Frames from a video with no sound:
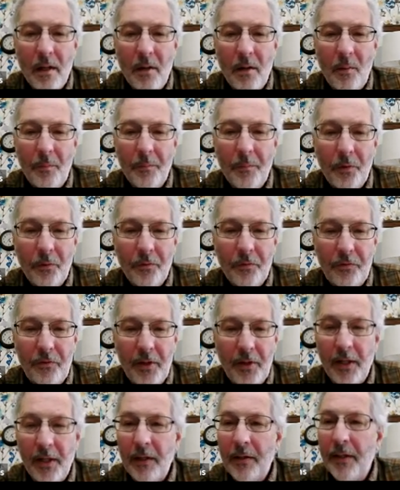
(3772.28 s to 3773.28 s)
Nope, don't
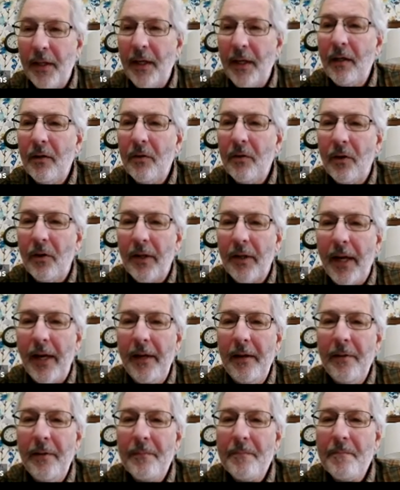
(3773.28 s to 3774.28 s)
see anything. Okay.